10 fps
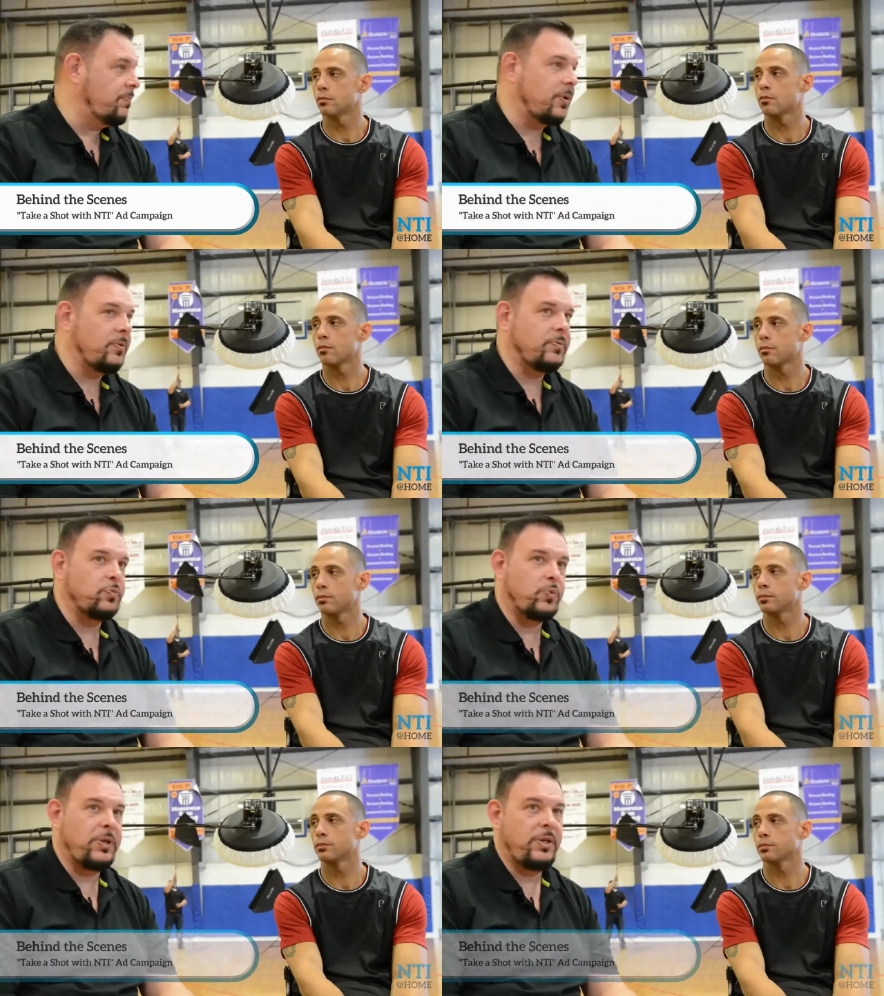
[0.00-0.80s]
Speaker 1: But
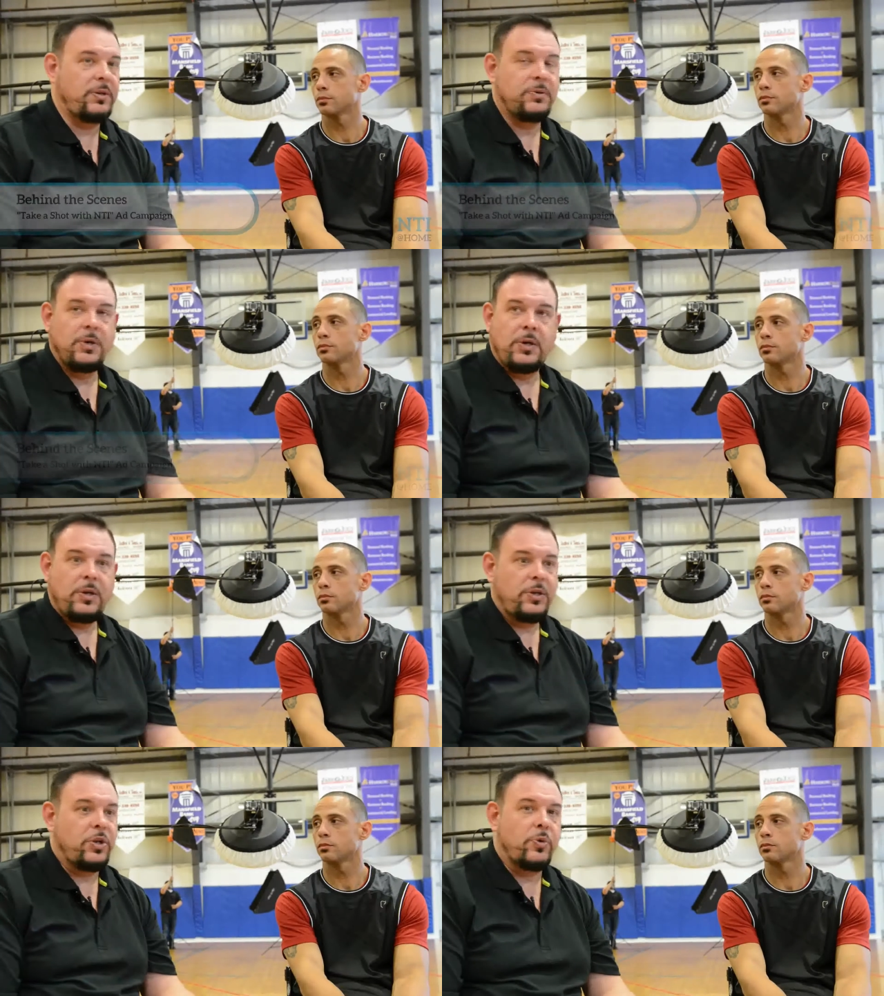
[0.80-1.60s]
we, you
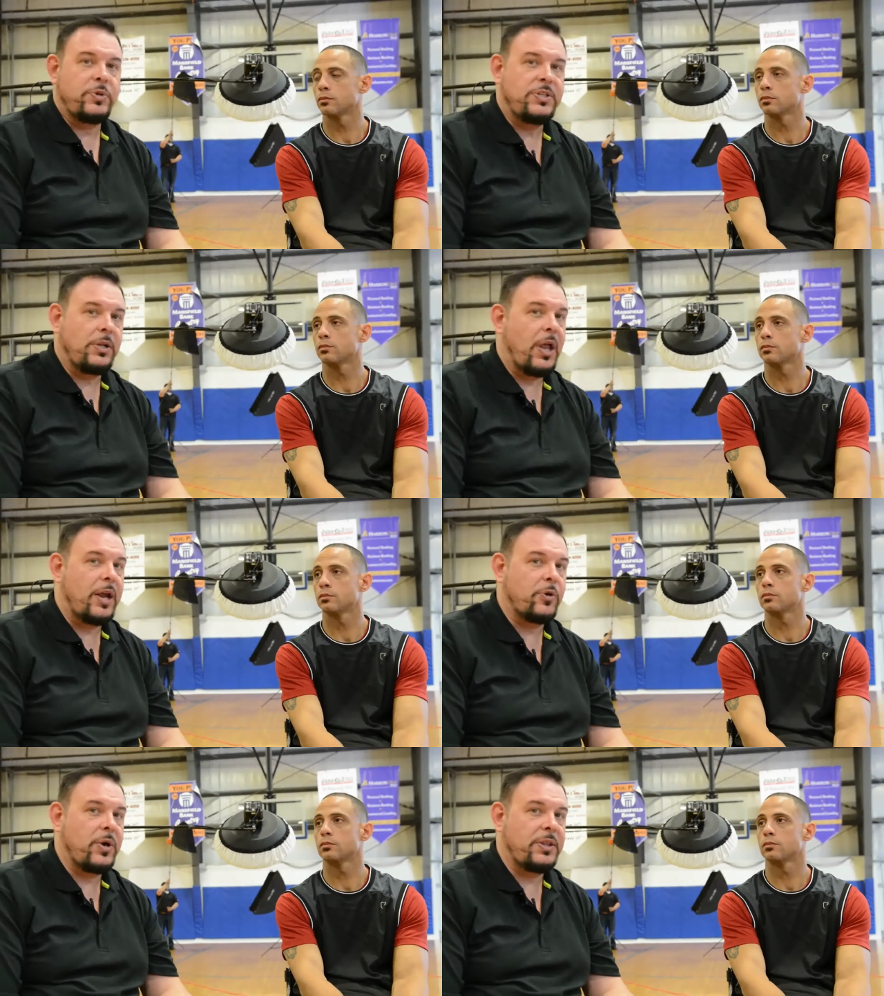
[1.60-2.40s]
know, we did a lot
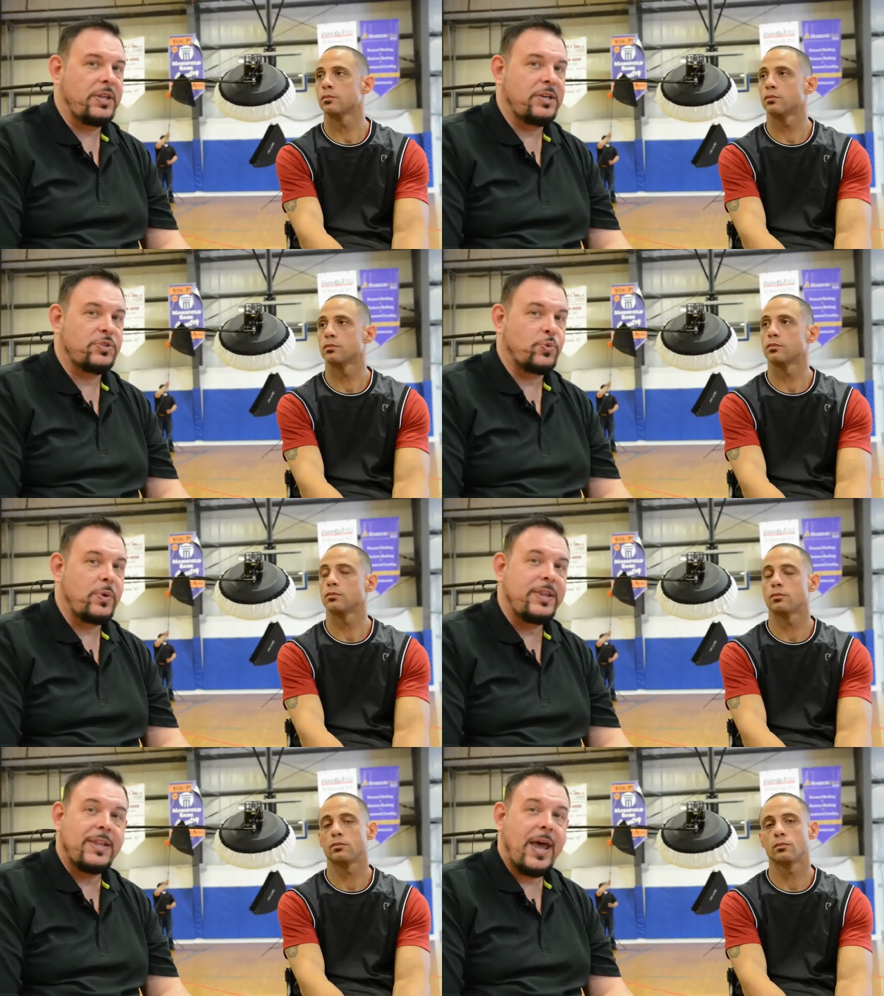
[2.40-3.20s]
of great things
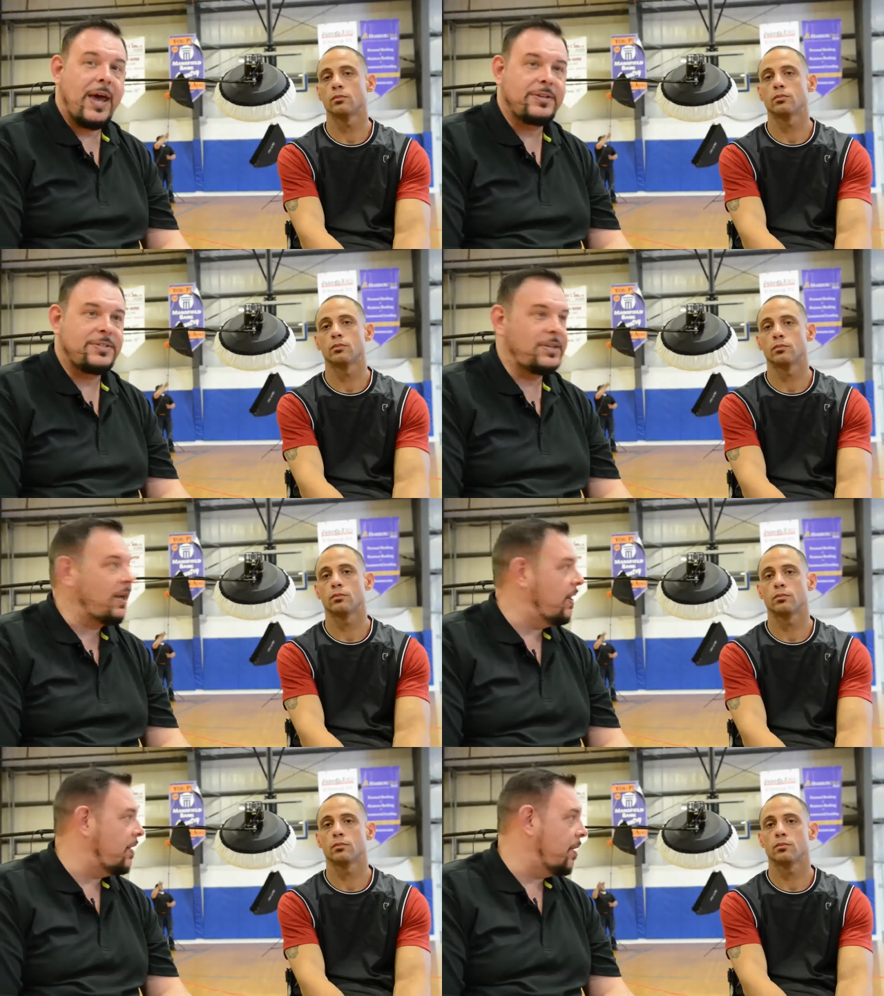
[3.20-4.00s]
with that
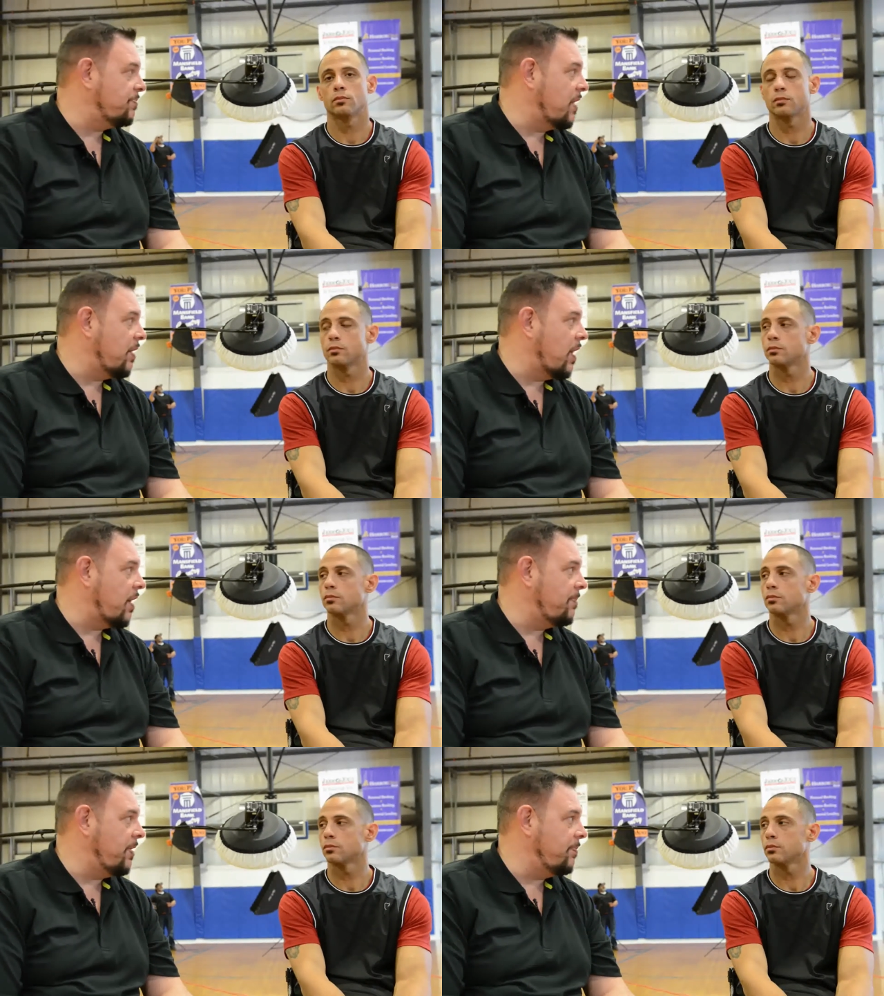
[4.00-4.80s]
and helped out a lot
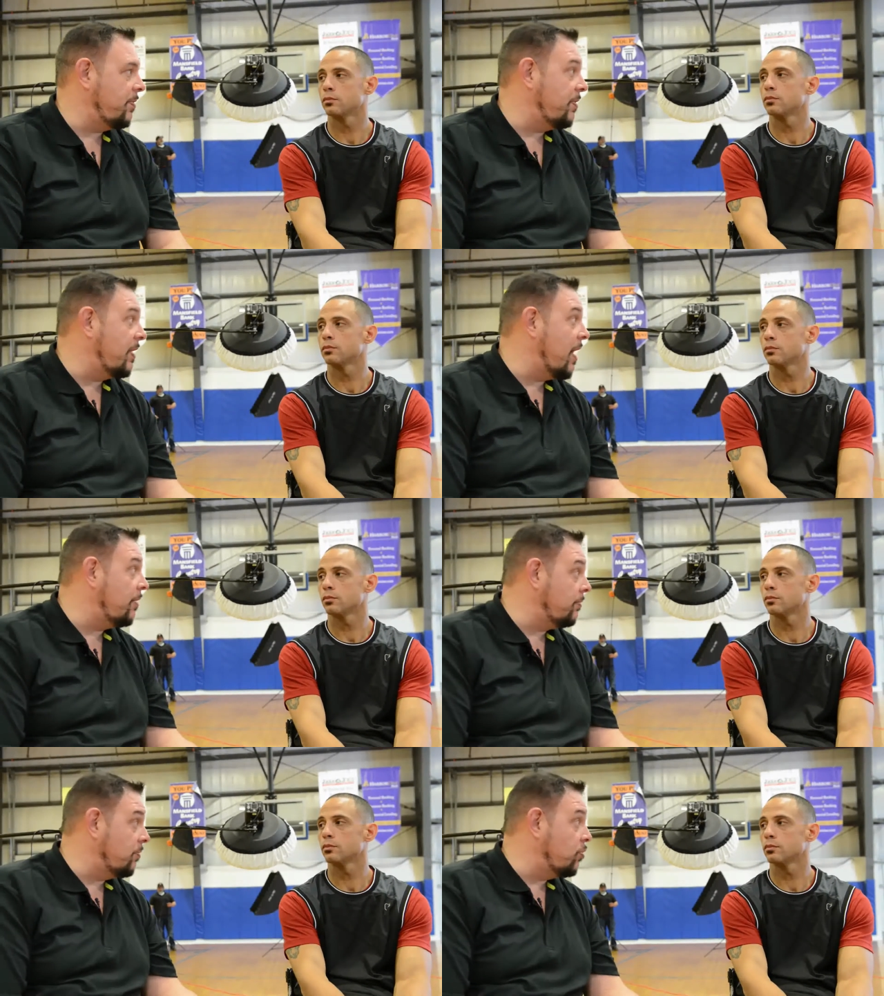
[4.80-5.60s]
of people. Now
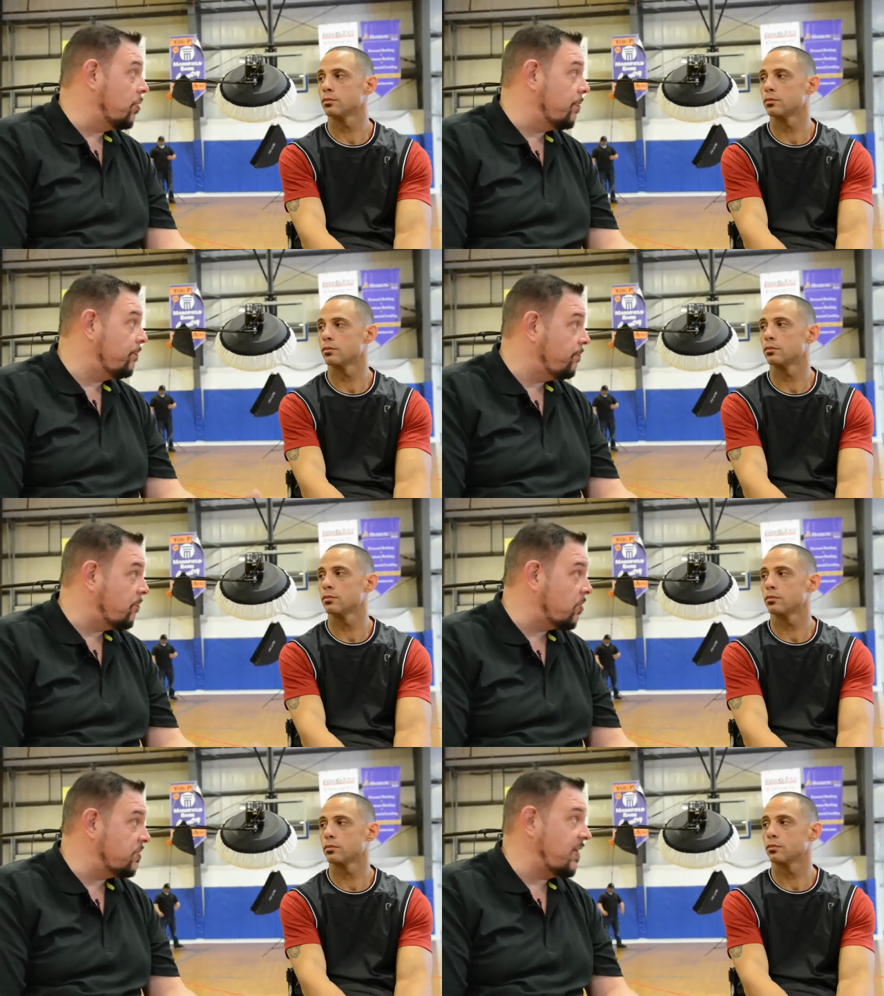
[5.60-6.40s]
you're
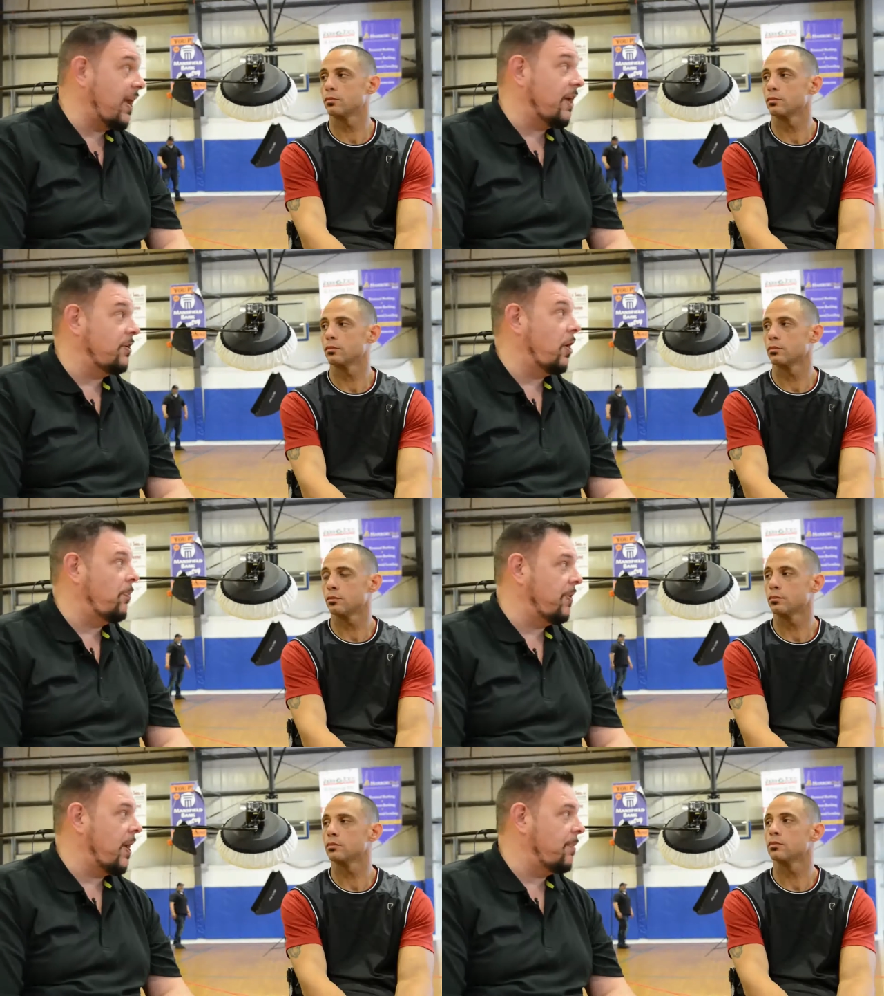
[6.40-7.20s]
firsthand
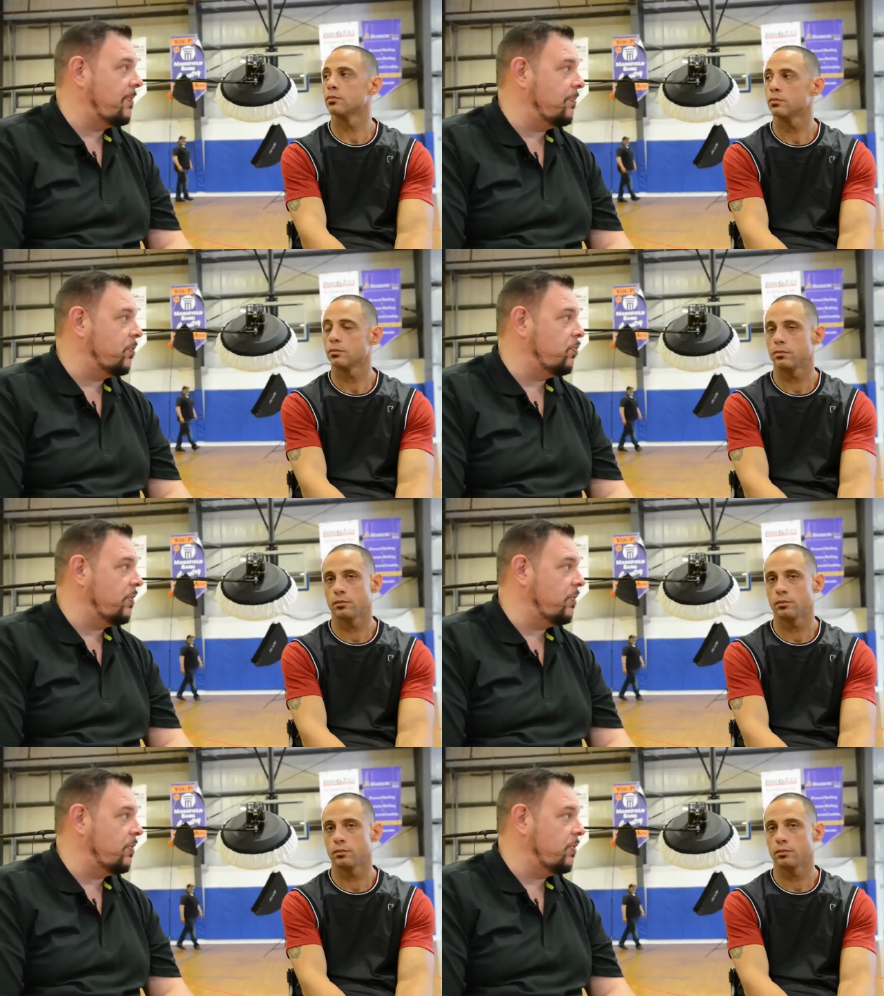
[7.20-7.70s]
helping out people who